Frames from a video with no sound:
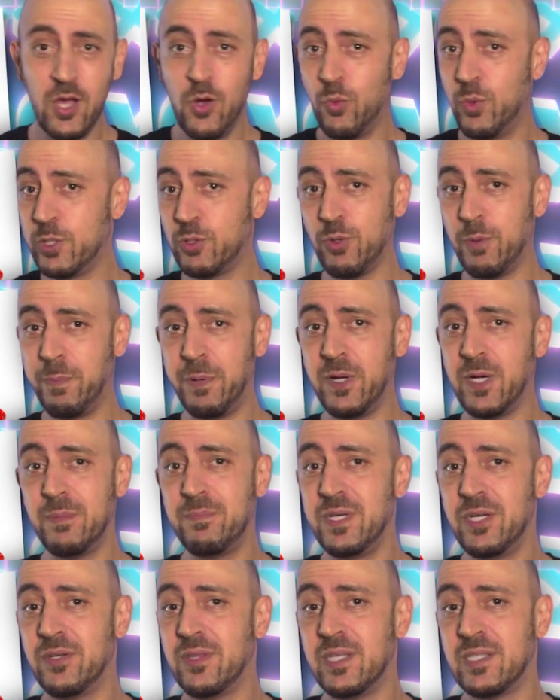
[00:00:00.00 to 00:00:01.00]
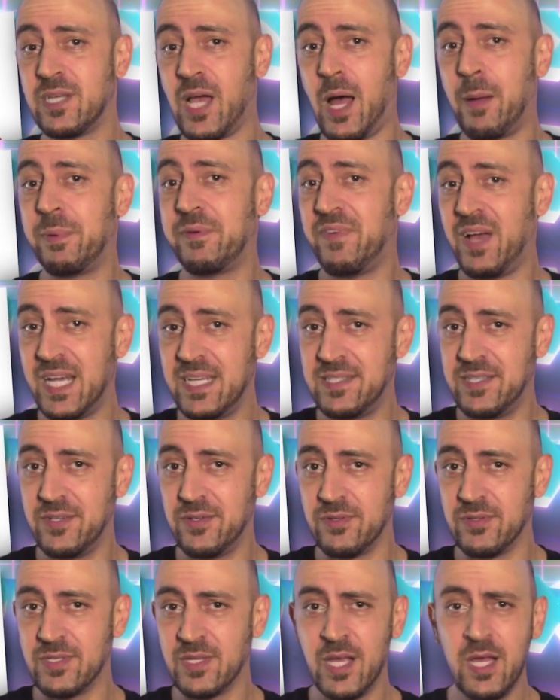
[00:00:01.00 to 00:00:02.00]
which would put him near the top of
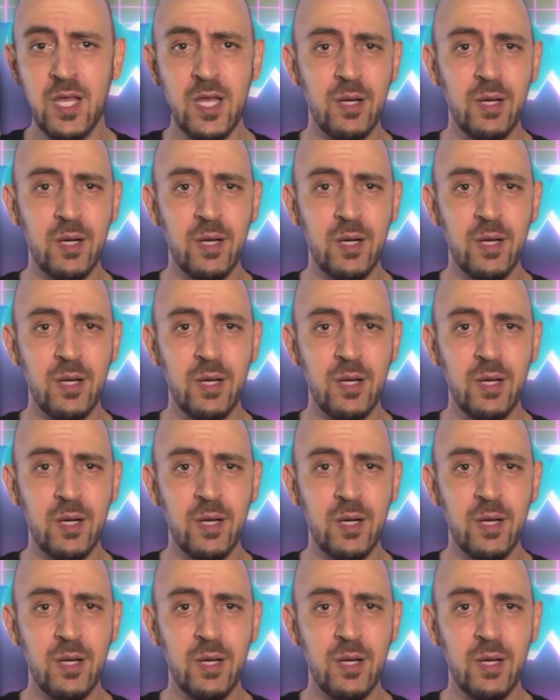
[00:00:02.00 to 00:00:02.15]
iTunes.